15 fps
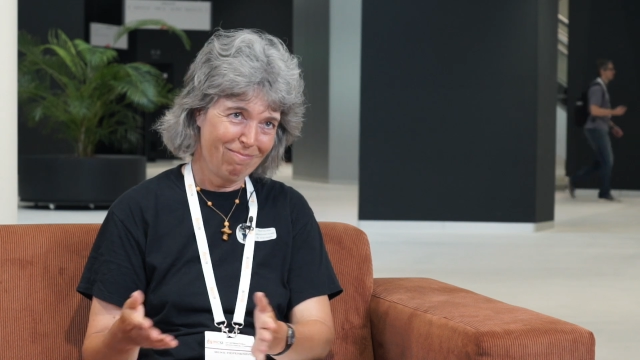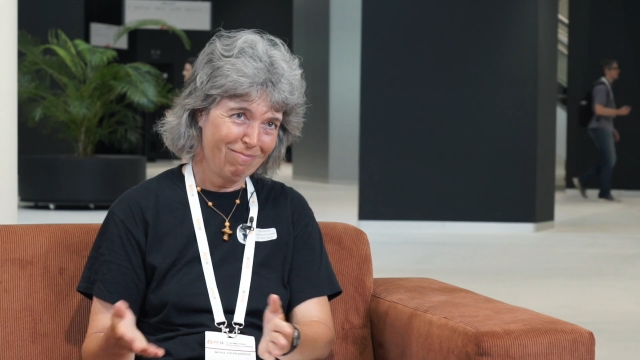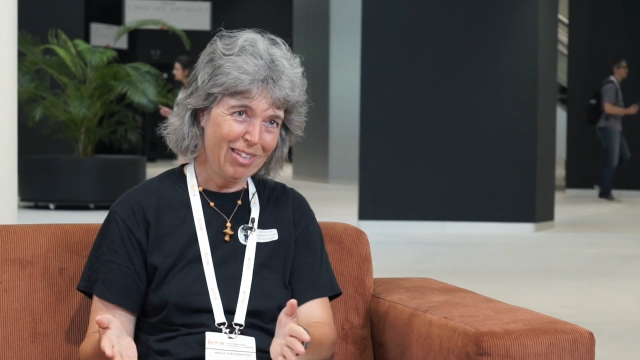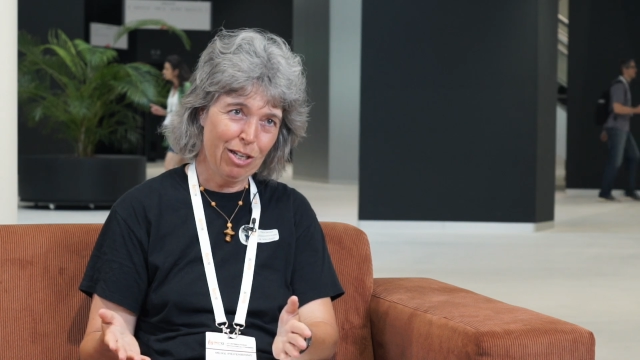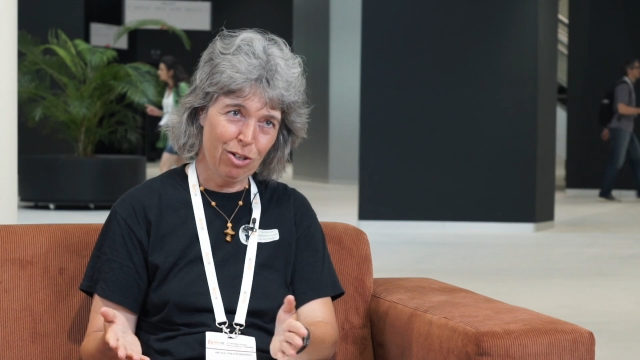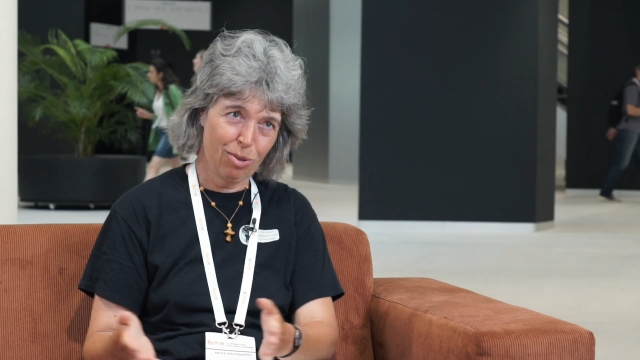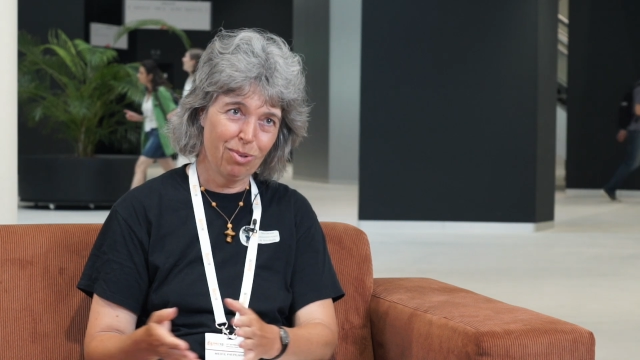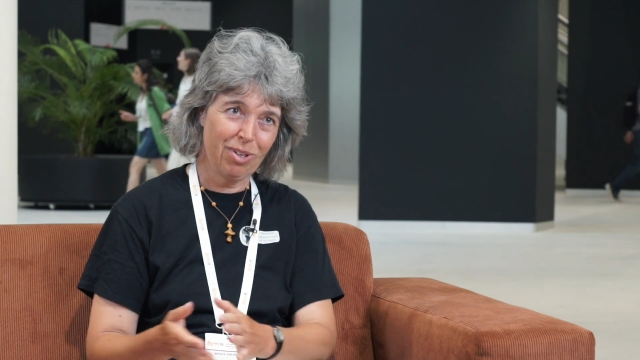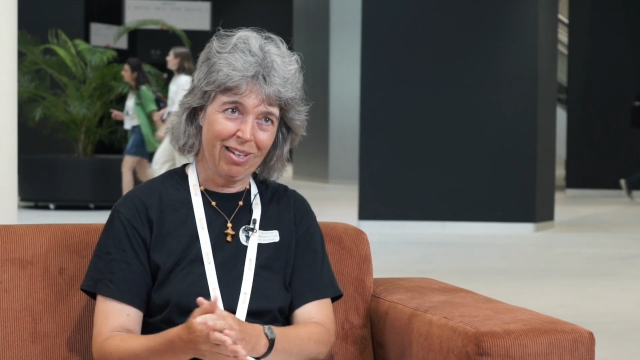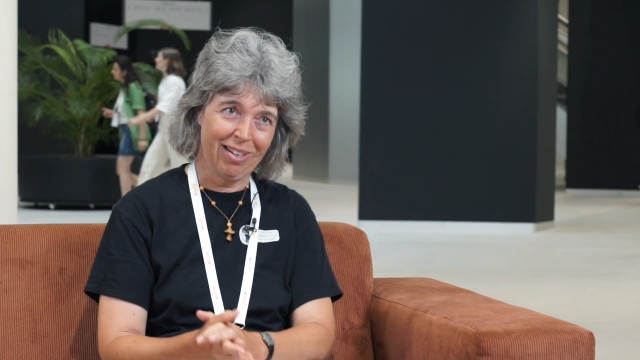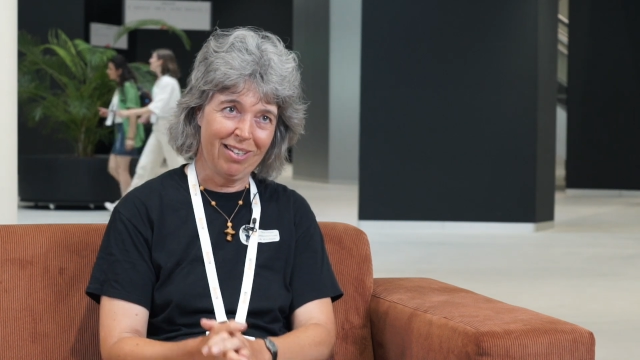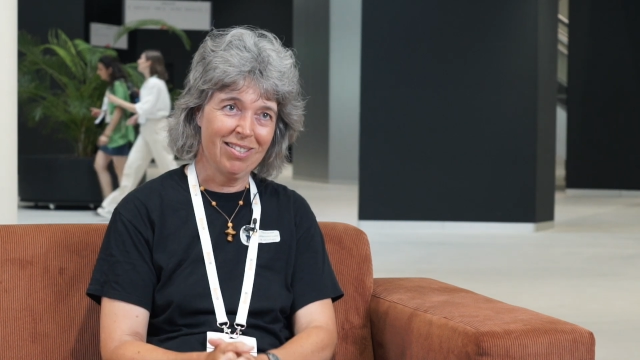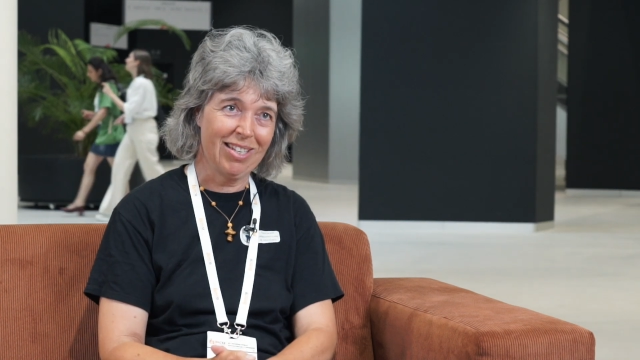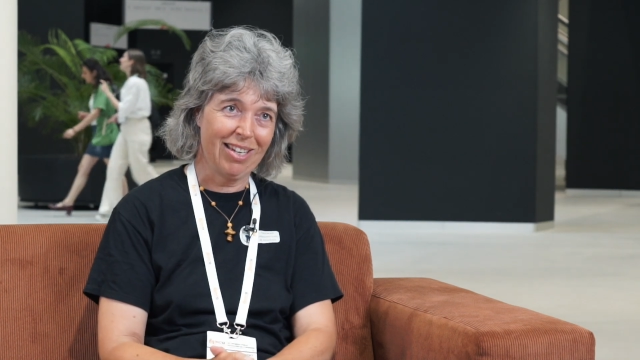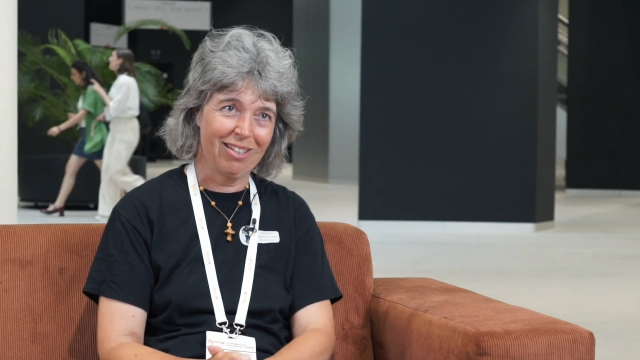including
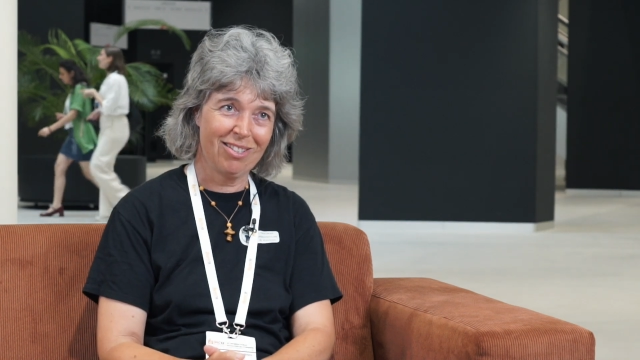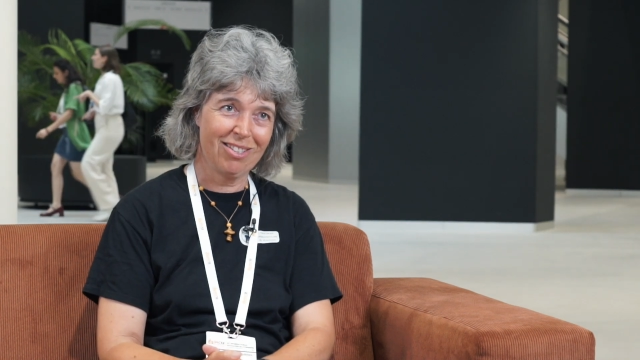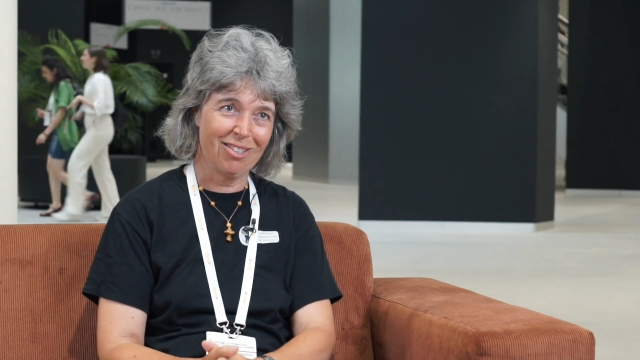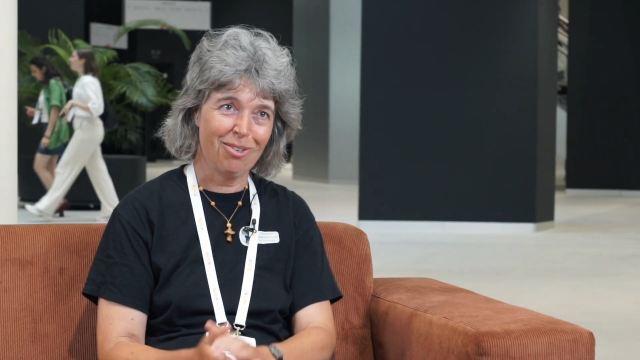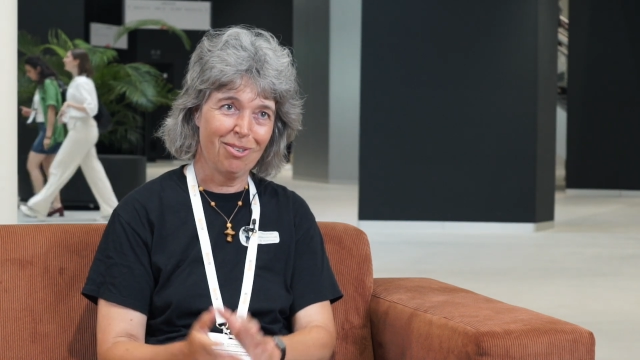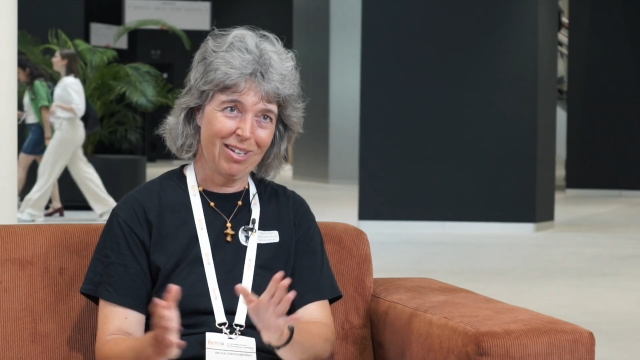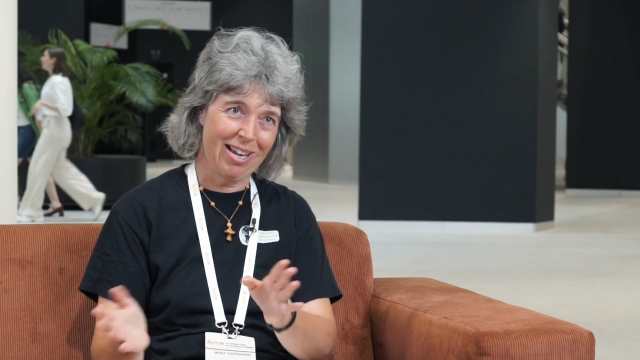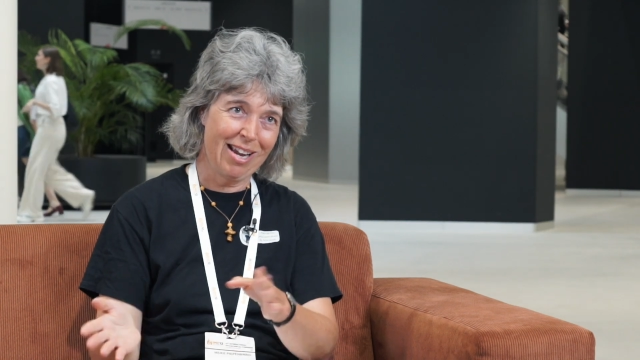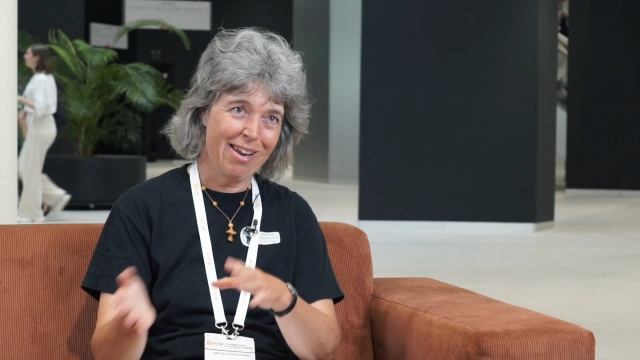insects, so